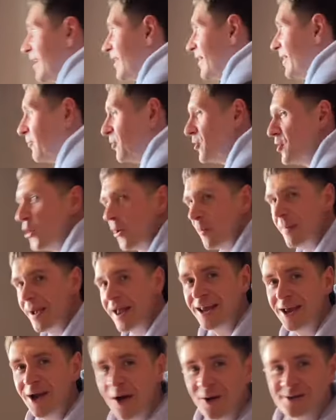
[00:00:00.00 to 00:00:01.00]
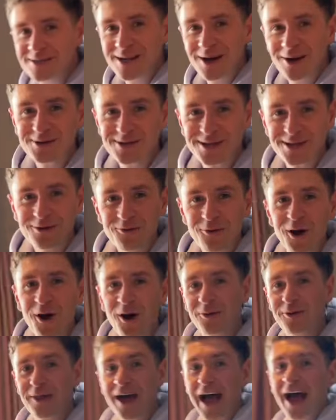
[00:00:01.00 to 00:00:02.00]
There are not many hotels in the
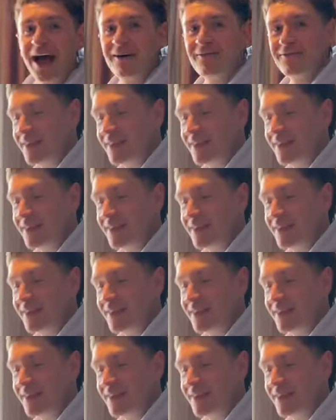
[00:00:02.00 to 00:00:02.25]
world that have